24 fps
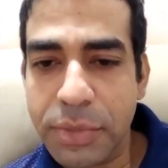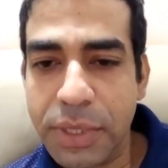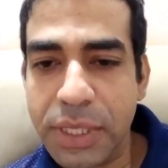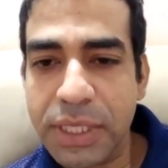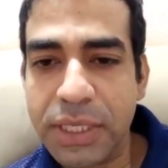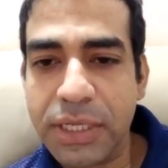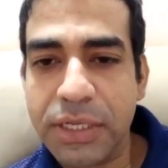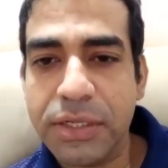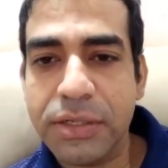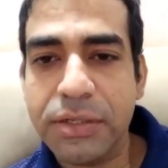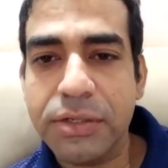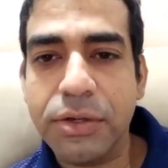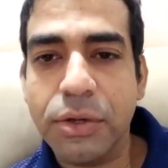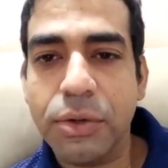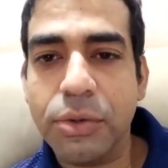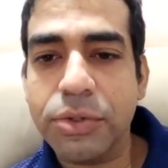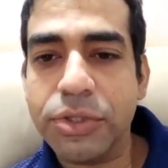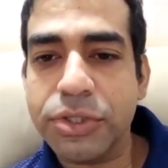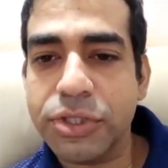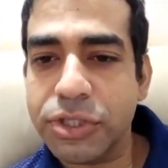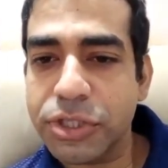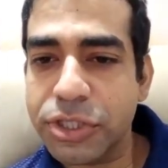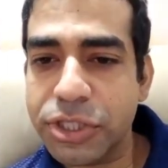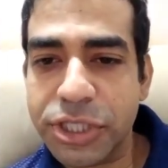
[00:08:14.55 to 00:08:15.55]
but
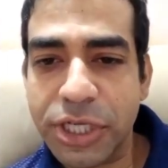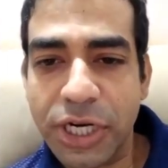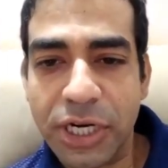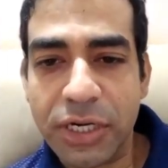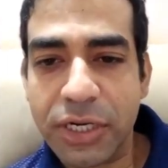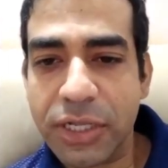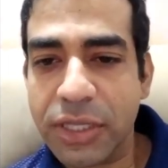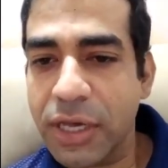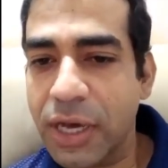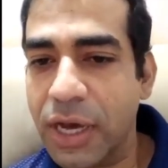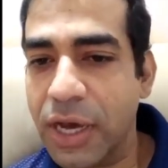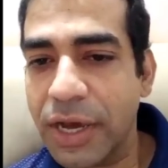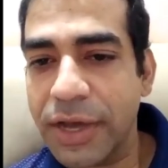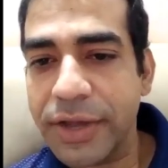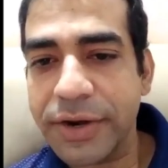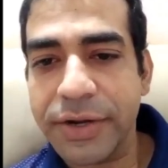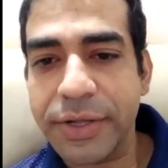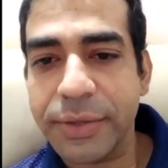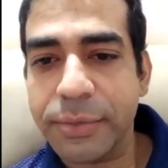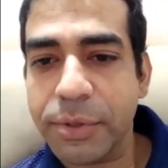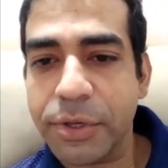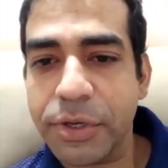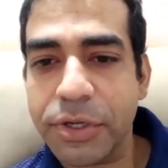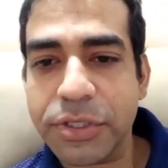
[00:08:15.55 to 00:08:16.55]
don't just shut the
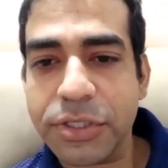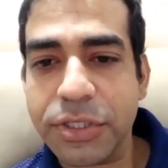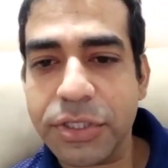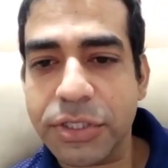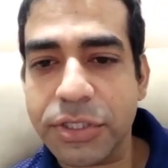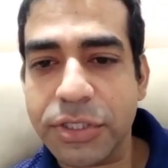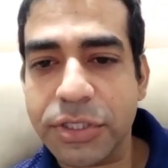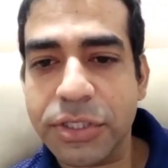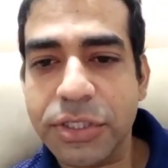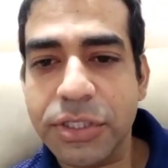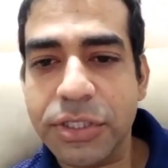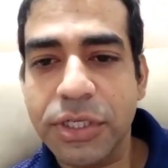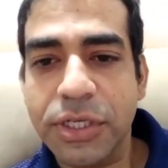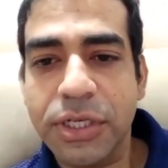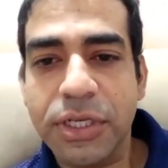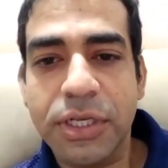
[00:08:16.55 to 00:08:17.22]
hiring process.